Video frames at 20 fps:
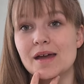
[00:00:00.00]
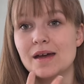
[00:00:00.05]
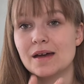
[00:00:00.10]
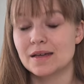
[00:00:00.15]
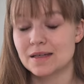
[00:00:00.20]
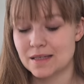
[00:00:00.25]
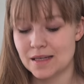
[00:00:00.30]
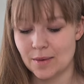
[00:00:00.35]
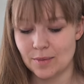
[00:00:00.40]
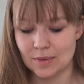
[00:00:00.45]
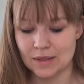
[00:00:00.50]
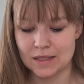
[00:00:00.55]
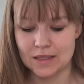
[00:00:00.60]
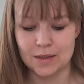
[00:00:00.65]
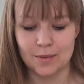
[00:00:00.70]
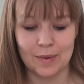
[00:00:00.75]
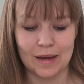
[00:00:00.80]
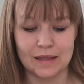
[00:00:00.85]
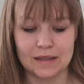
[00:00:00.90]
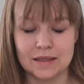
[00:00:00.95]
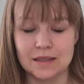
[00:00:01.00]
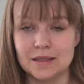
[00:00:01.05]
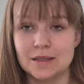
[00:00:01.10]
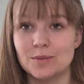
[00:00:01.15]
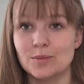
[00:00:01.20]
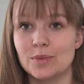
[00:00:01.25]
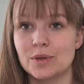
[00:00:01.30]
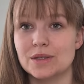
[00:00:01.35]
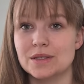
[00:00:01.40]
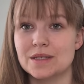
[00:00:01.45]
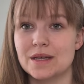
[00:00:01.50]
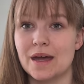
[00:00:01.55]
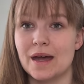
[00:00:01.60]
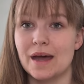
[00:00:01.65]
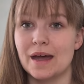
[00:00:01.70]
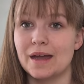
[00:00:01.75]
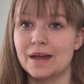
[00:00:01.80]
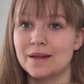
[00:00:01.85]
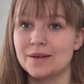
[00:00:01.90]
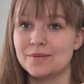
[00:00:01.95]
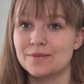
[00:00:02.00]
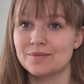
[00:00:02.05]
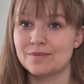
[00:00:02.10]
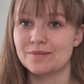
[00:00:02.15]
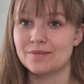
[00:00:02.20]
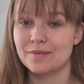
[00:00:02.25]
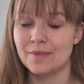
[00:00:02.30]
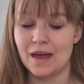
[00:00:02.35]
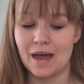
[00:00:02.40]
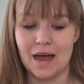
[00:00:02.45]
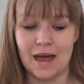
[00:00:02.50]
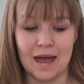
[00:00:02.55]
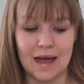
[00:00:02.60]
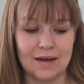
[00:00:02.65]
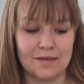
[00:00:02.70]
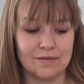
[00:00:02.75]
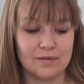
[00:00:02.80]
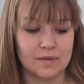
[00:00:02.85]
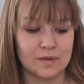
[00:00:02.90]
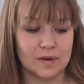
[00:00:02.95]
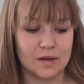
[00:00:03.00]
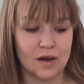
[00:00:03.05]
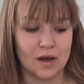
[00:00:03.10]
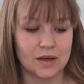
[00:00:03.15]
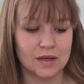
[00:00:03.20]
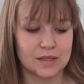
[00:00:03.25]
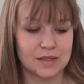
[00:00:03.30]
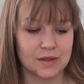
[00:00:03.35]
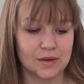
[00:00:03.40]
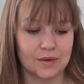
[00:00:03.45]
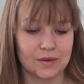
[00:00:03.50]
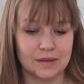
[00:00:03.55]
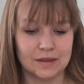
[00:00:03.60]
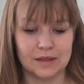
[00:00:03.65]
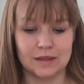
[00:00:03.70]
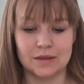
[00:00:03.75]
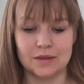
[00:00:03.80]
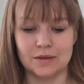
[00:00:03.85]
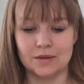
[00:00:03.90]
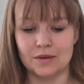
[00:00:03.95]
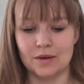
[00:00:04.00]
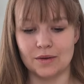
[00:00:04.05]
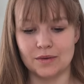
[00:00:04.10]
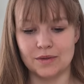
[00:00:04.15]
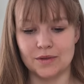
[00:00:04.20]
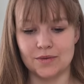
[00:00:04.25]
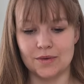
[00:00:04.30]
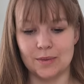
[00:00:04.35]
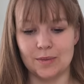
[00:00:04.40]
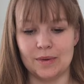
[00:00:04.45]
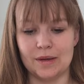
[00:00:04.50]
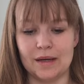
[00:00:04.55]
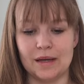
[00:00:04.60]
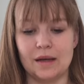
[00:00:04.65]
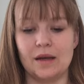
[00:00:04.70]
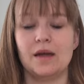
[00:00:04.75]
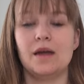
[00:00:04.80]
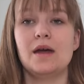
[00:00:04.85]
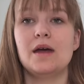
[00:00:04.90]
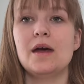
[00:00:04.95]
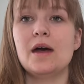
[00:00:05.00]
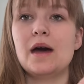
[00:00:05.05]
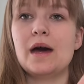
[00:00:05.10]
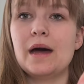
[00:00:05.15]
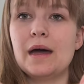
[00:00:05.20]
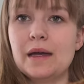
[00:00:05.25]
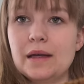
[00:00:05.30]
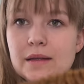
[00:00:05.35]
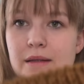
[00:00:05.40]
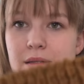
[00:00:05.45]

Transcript: establish the pattern. But I have cast on and done the ribbing. I